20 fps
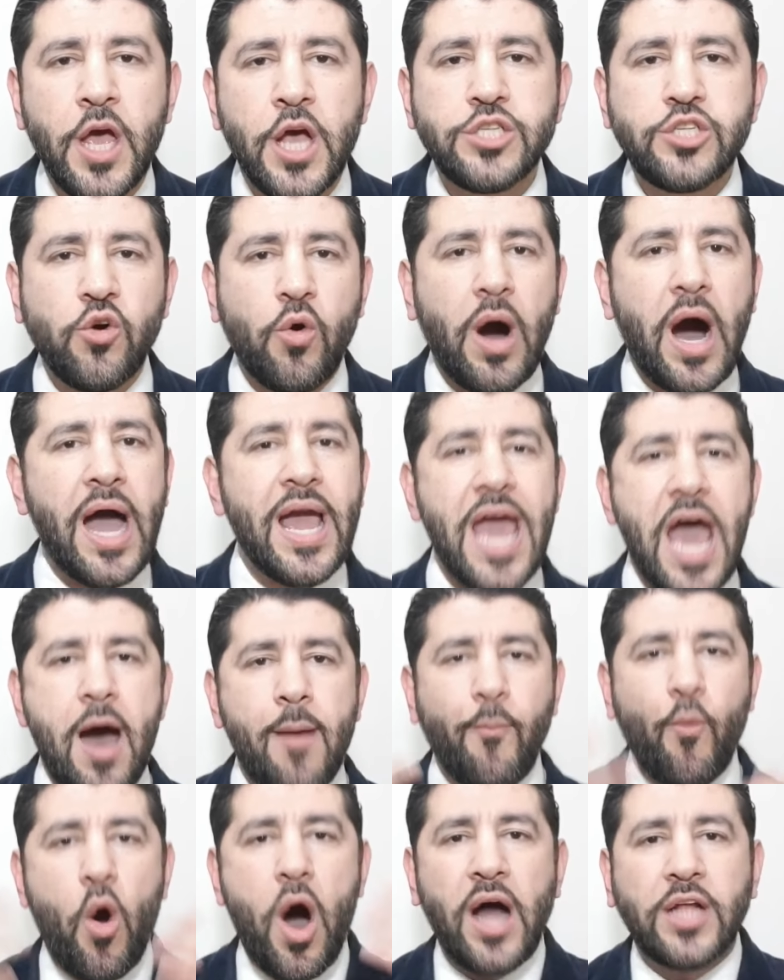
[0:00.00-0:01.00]
So I
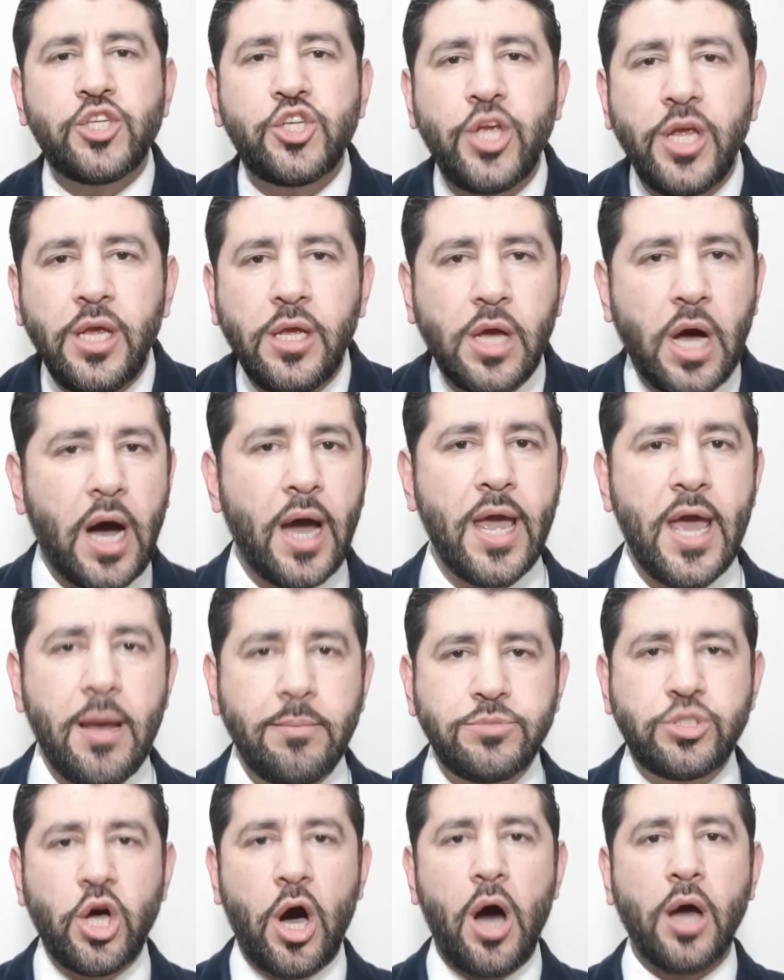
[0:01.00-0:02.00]
am watching, I
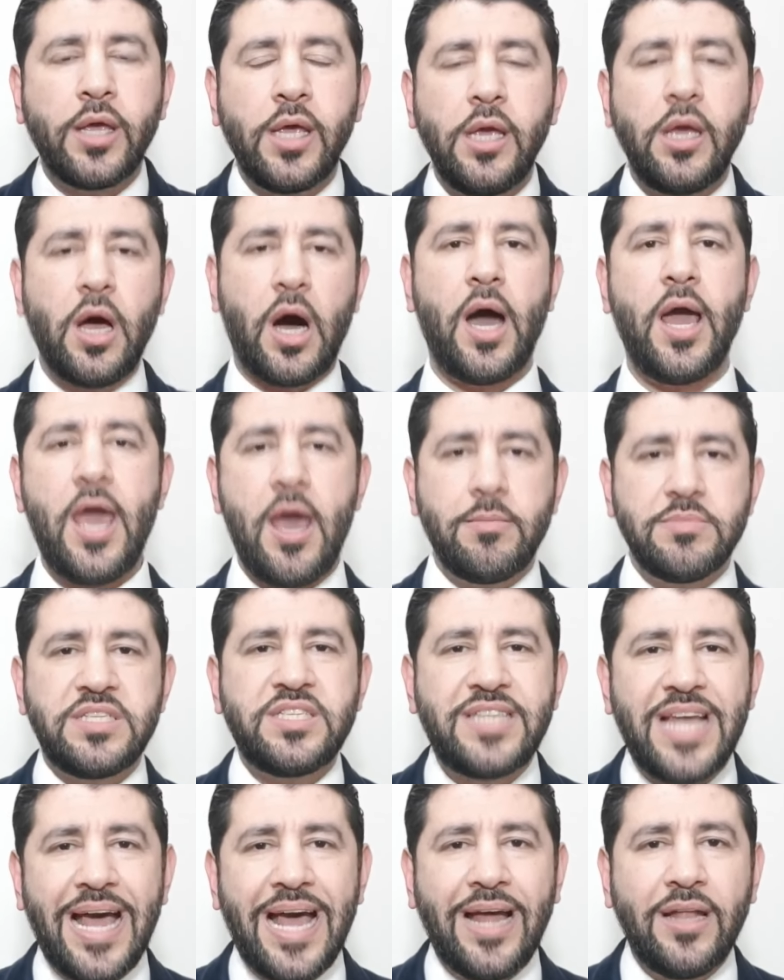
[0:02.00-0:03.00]
am talking, I am
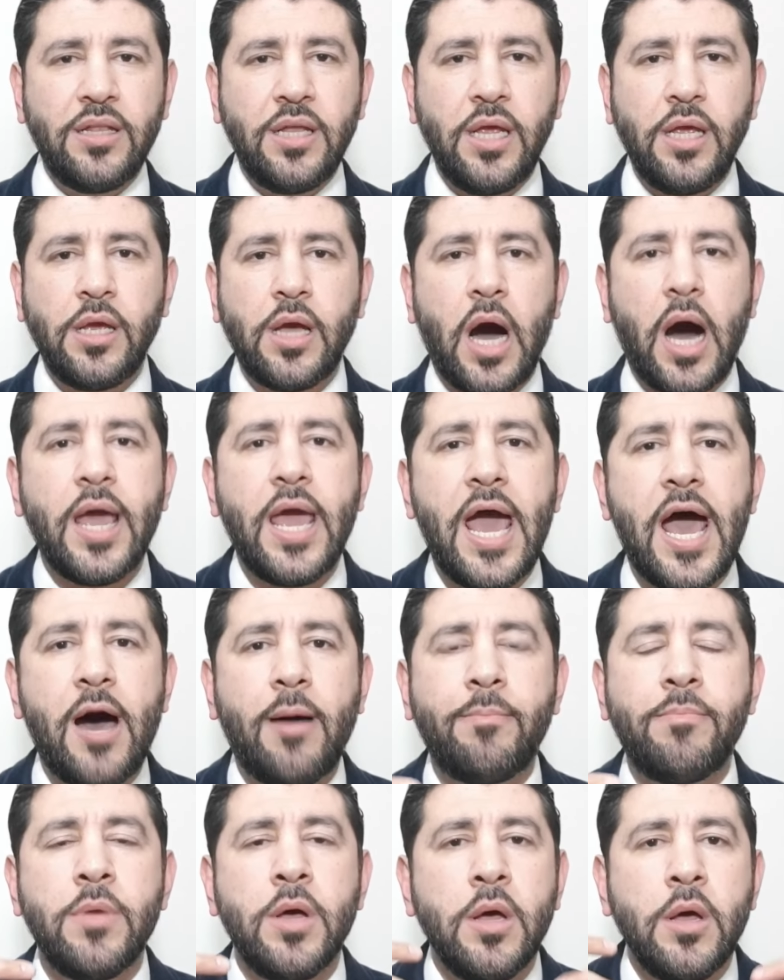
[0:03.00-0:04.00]
standing, I
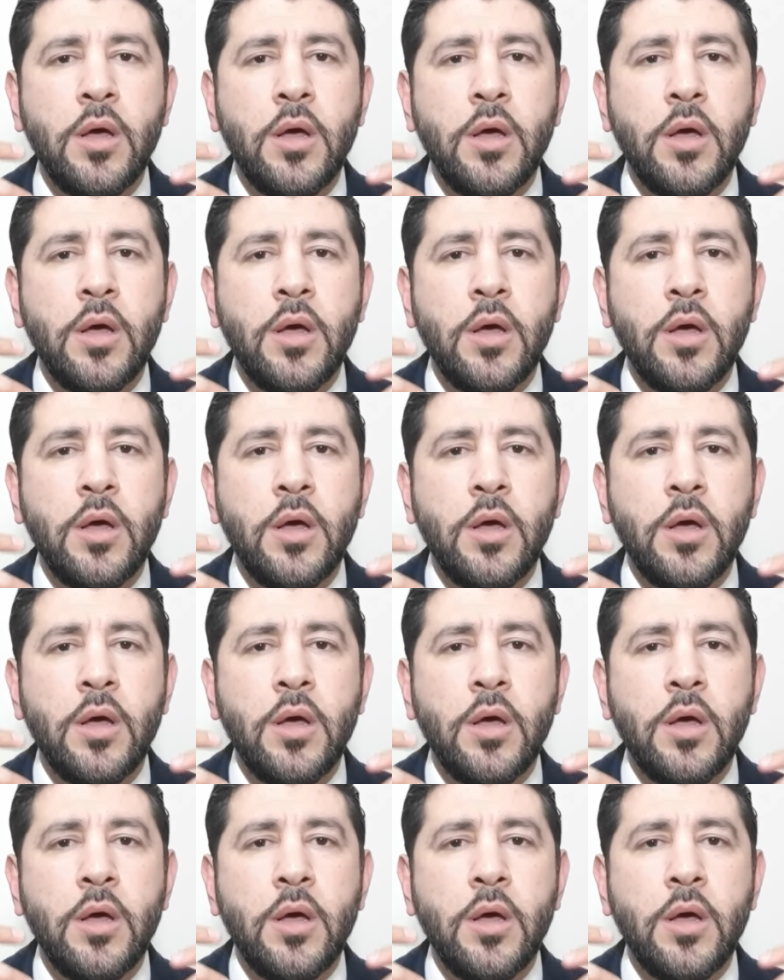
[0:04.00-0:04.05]
am